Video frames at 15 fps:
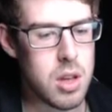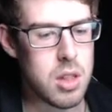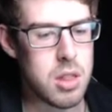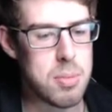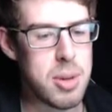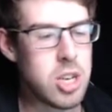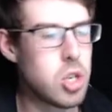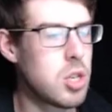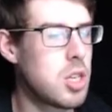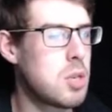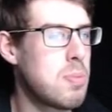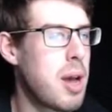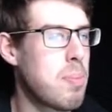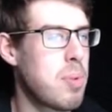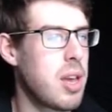mesh on this
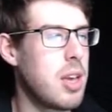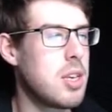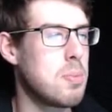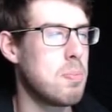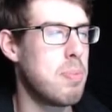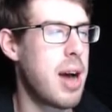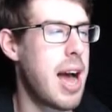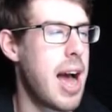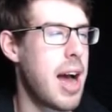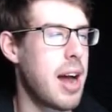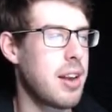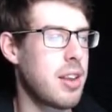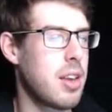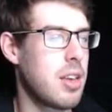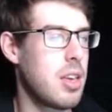map is
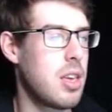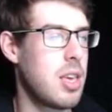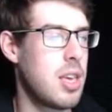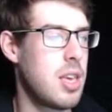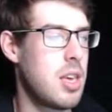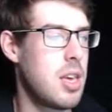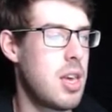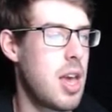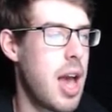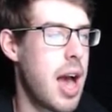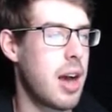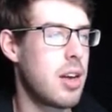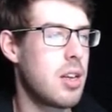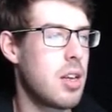bad. Yeah.